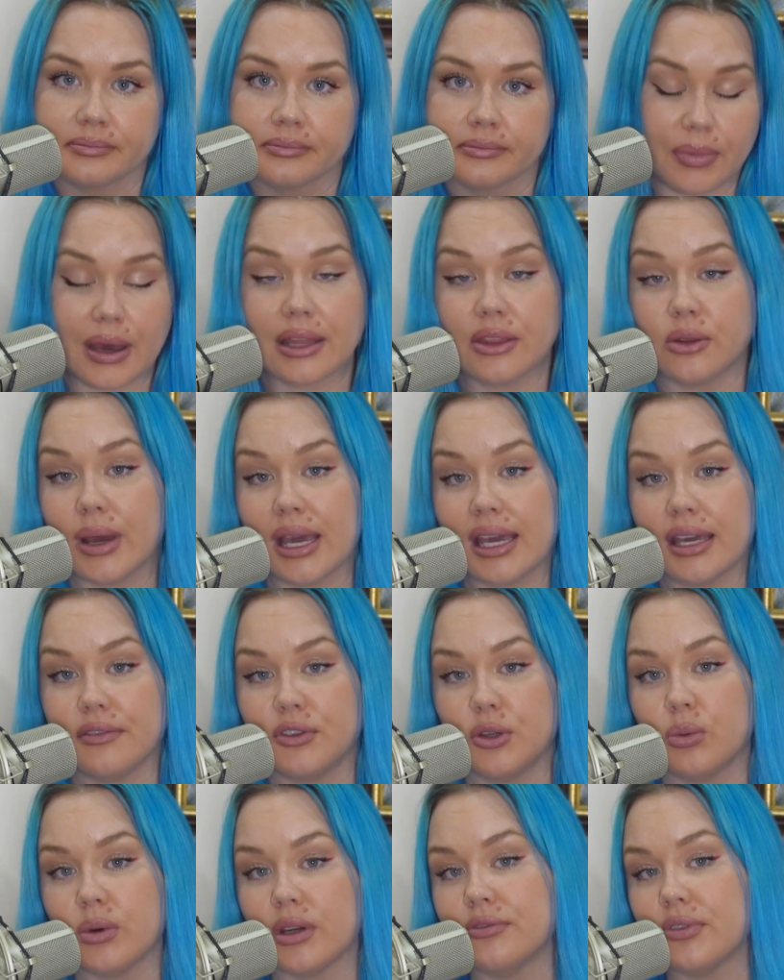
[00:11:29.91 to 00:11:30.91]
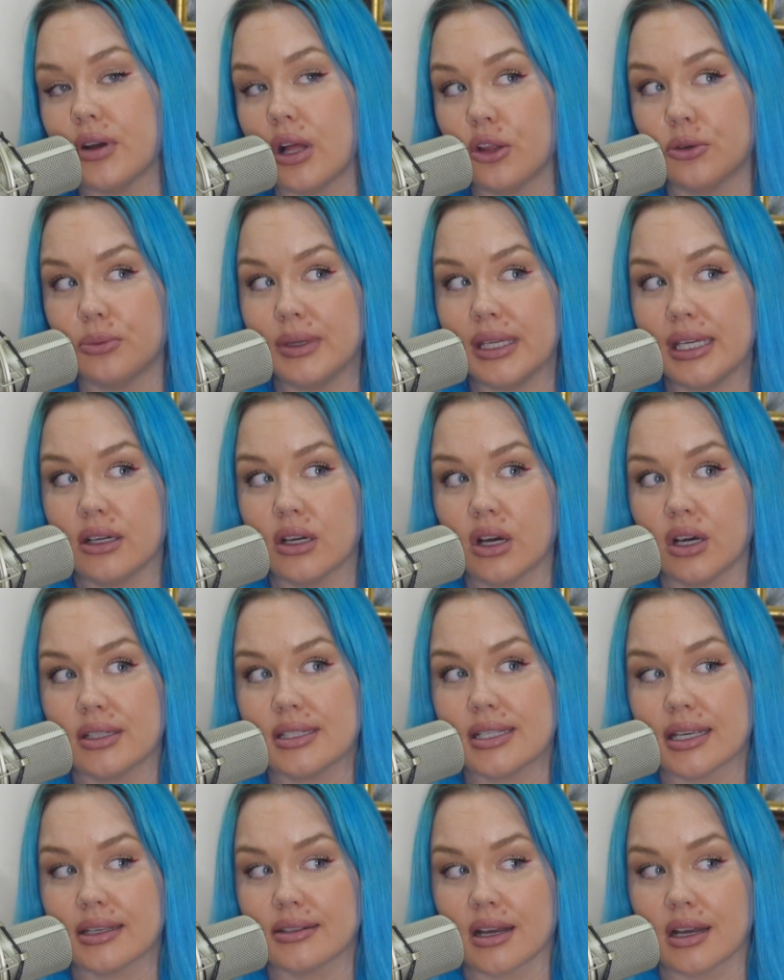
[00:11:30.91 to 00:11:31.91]
By the way, if you want to follow me on
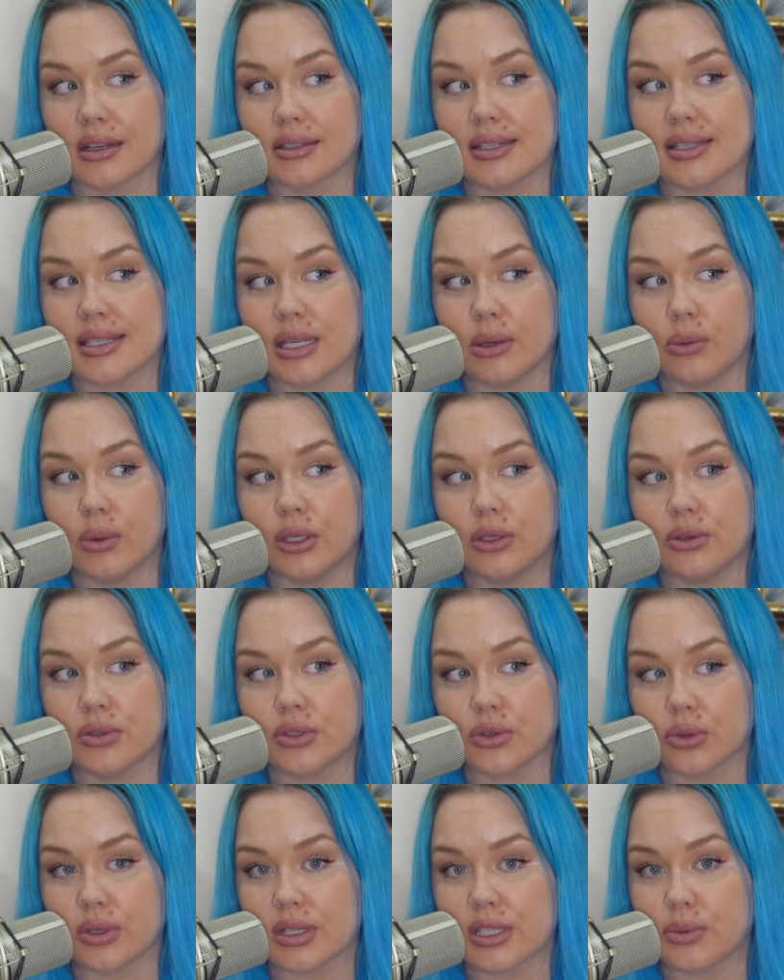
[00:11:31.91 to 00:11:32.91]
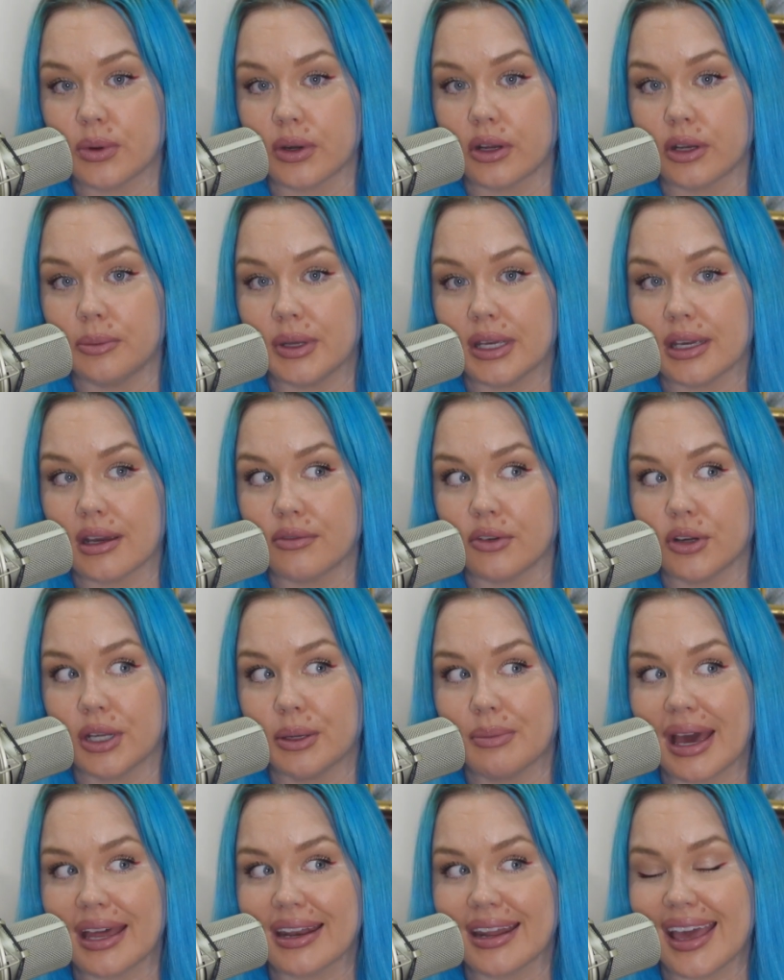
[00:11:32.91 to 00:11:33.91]
TikTok to see what news stories we're going to be
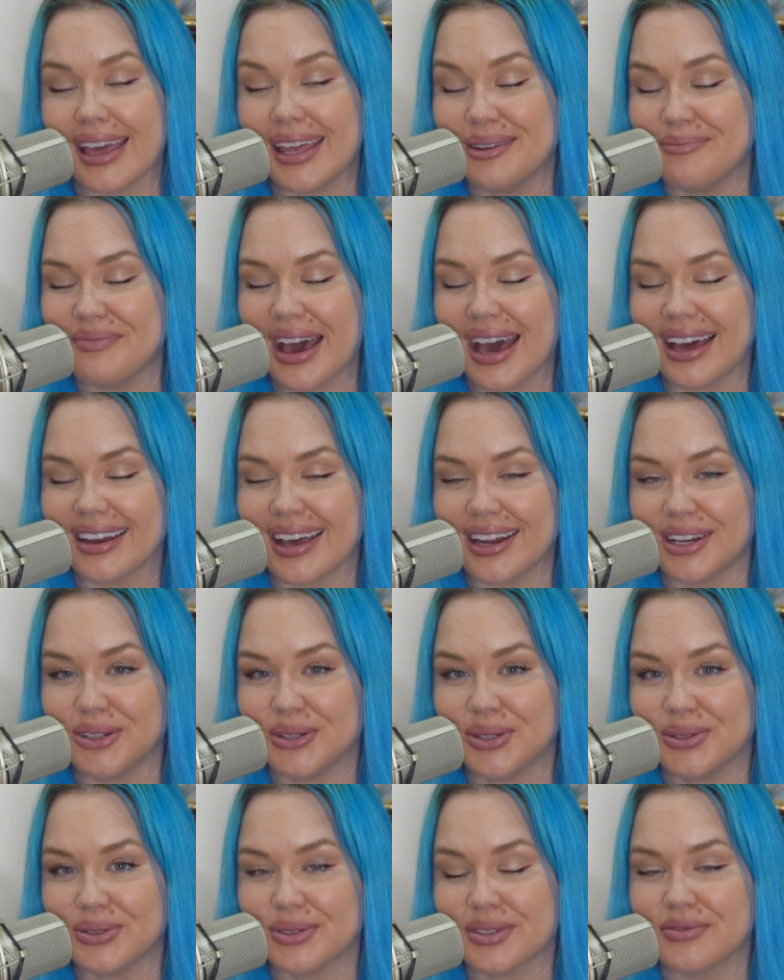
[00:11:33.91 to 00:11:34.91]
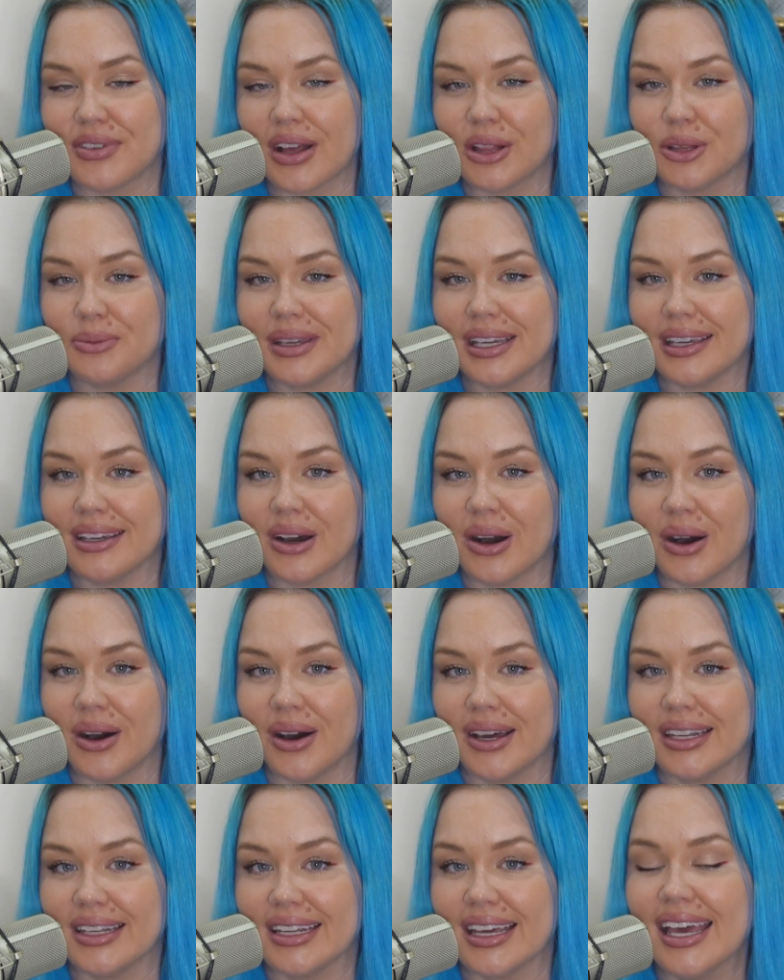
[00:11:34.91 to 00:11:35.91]
covering in Mad Hatter News, follow me
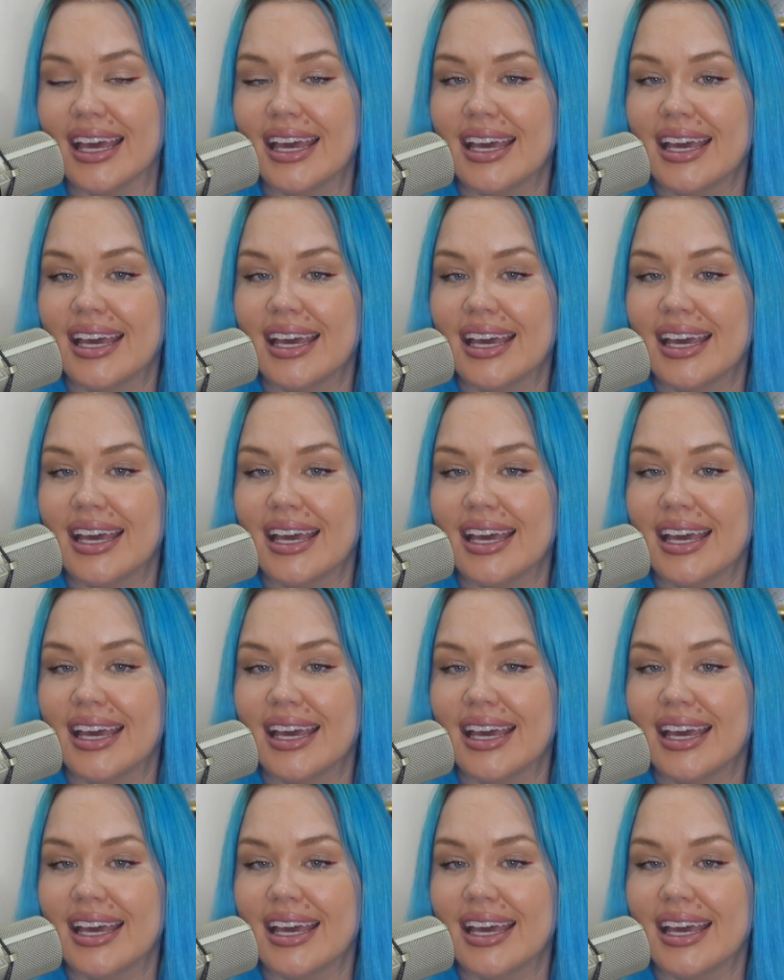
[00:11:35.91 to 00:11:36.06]
on